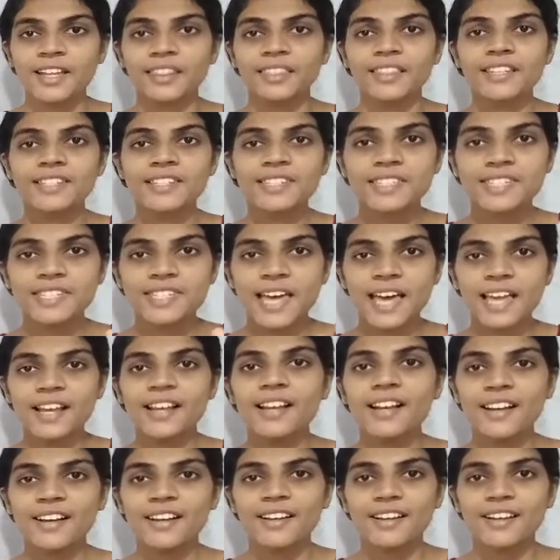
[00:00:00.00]
The cell,
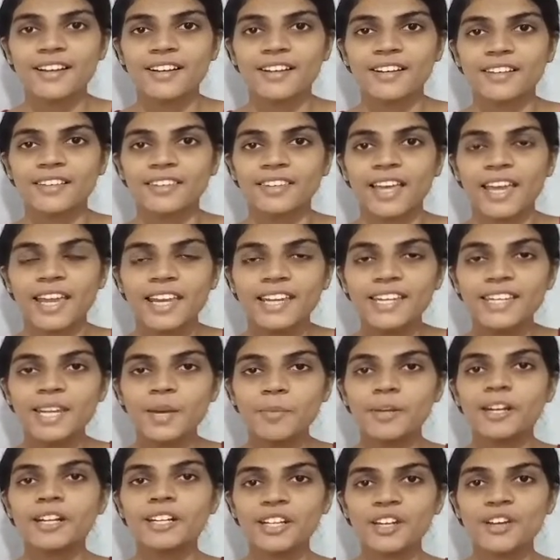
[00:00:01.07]
the
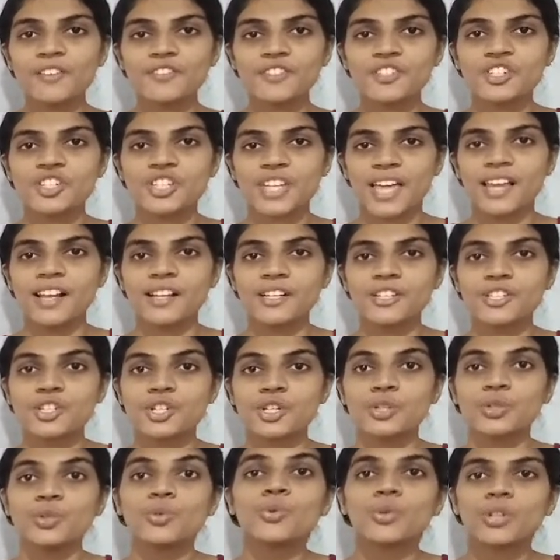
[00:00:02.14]
inability of cell to
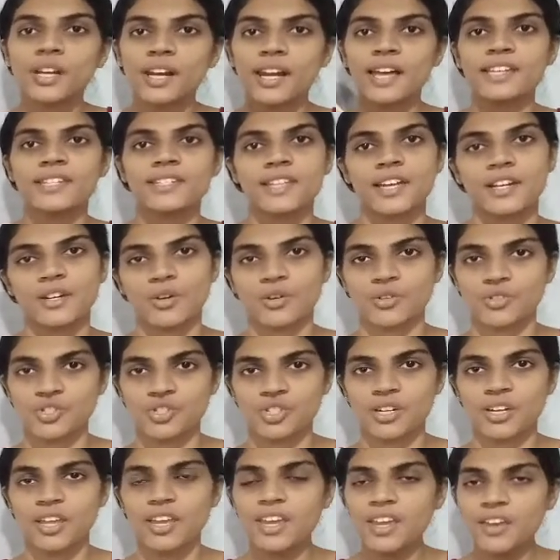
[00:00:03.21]
utilize that
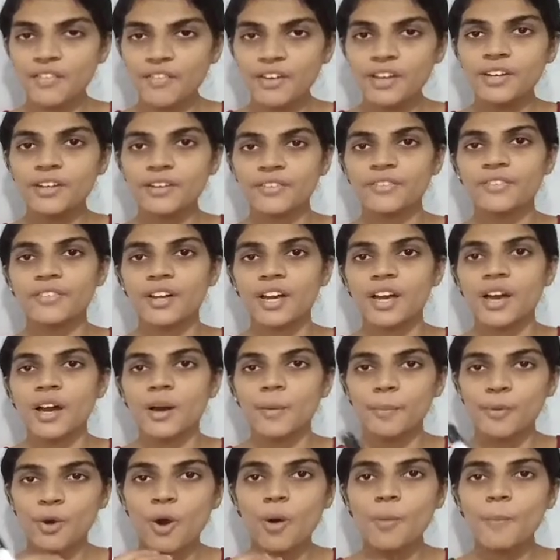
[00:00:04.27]
oxygen. Even if
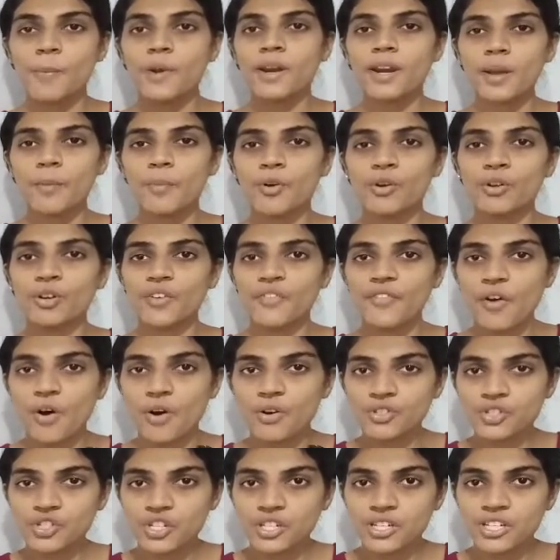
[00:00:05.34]
proper amount of
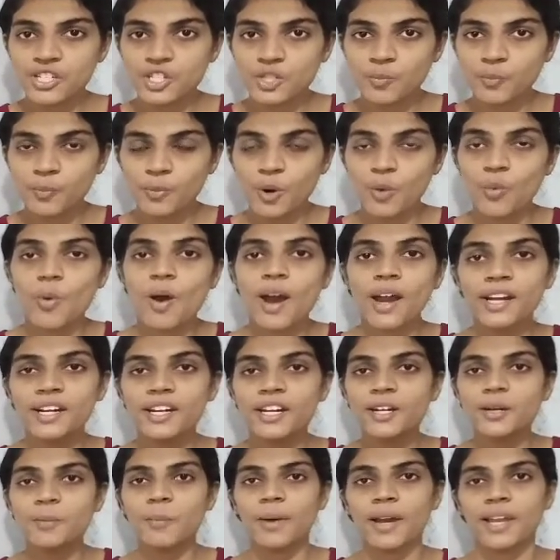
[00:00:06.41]
oxygen is
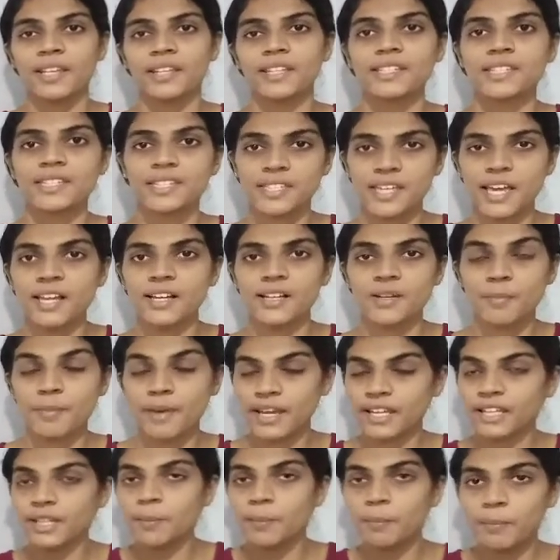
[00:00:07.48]
provided by the cell,
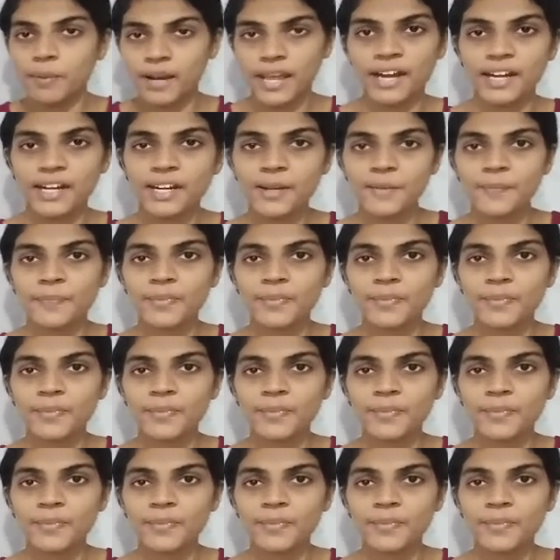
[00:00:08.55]
by the blood,